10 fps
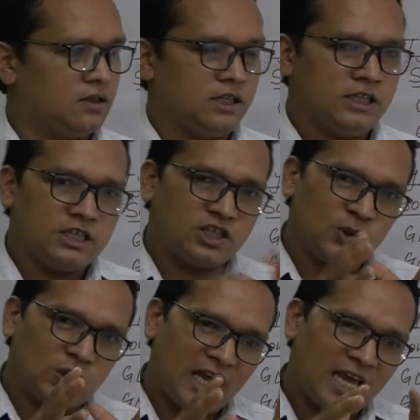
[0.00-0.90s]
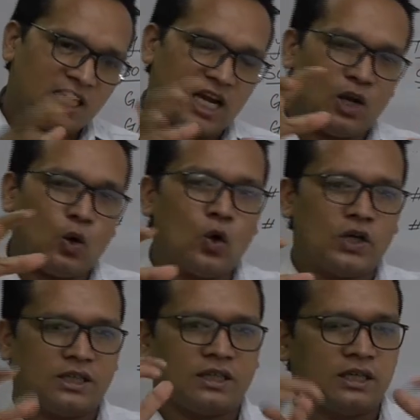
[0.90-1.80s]
He is look like
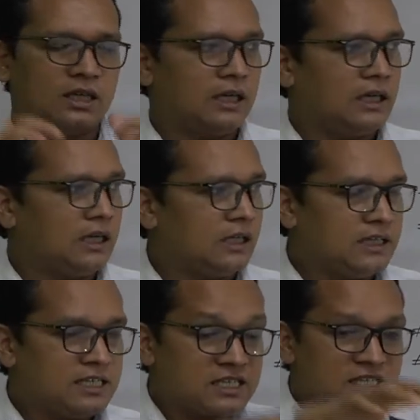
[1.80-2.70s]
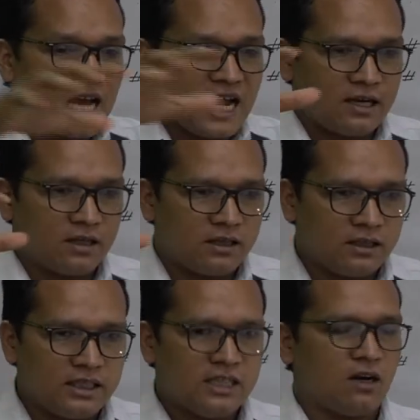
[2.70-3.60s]
alone inside
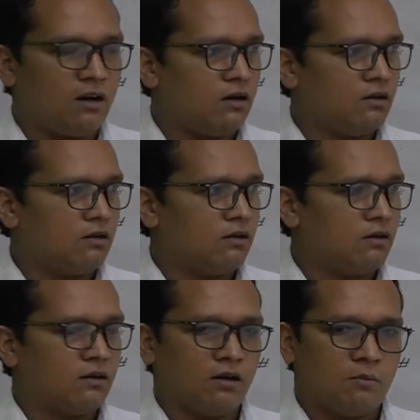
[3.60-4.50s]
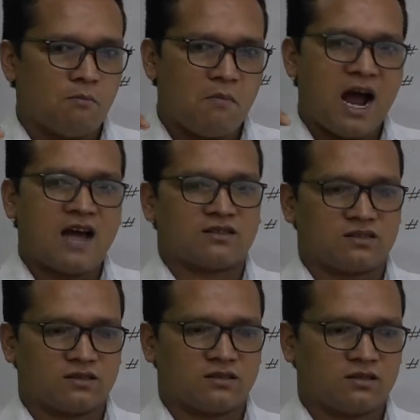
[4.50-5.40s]
in a
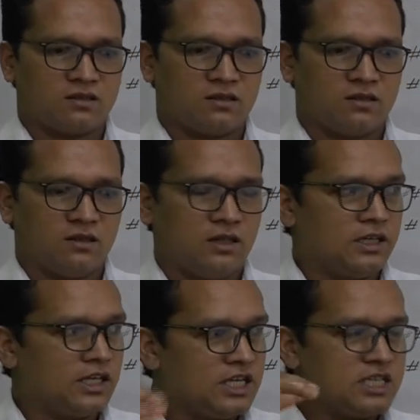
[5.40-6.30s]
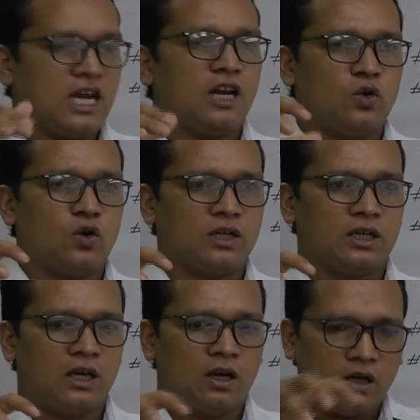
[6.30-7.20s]
mass. He is alone
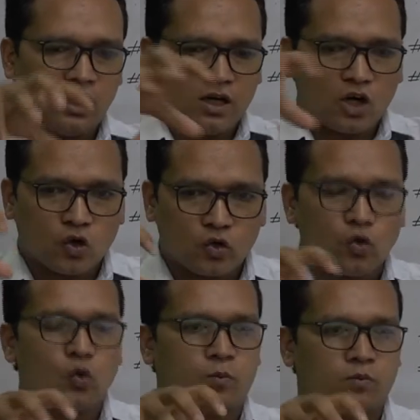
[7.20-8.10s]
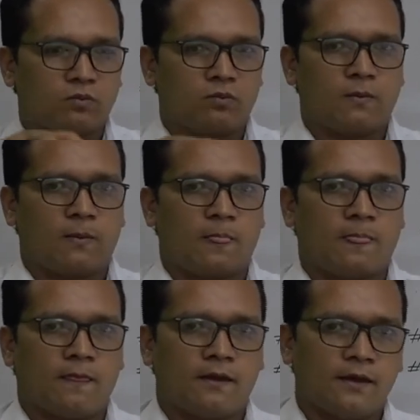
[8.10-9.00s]
in a group.
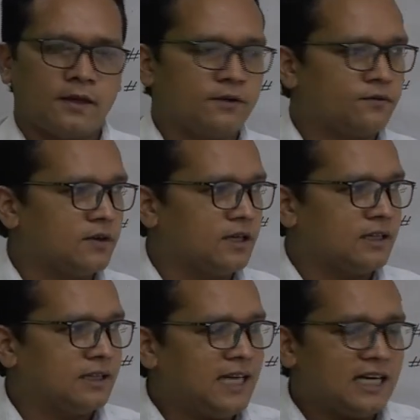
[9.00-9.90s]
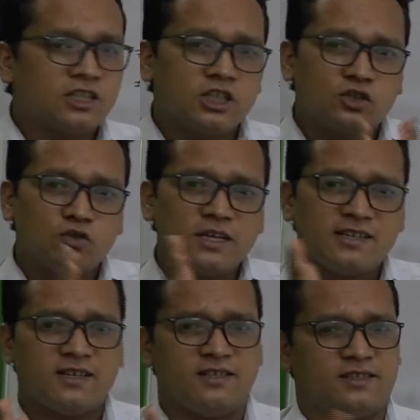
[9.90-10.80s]
If that
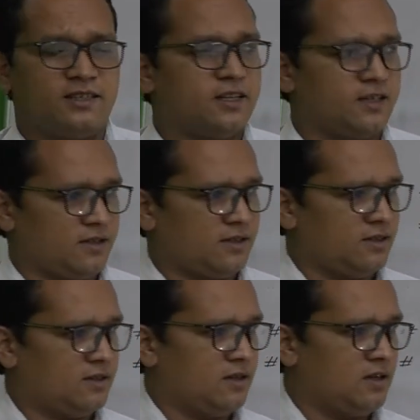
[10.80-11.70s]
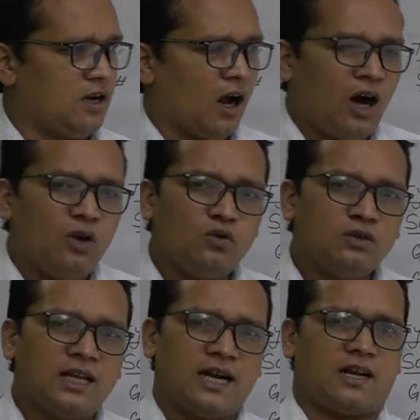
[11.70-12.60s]
situation is there, how
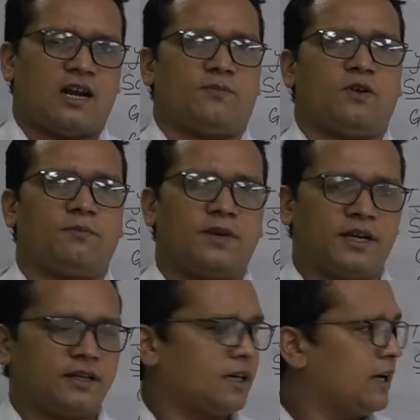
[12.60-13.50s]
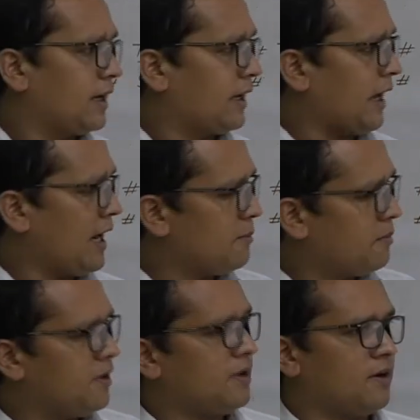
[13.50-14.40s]
that development can
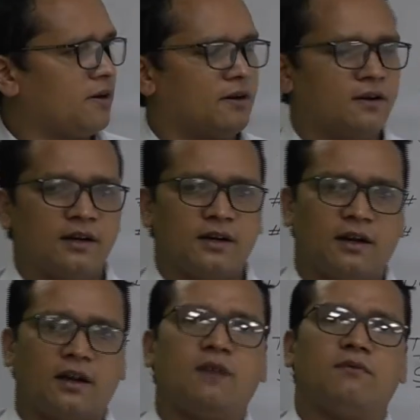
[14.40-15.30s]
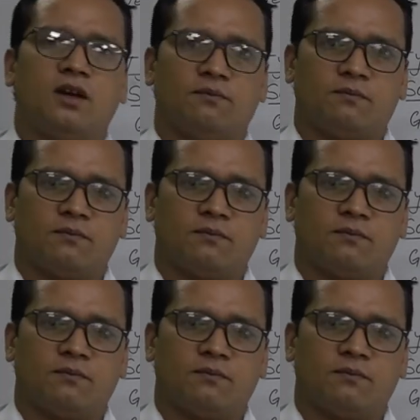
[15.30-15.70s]
be developed?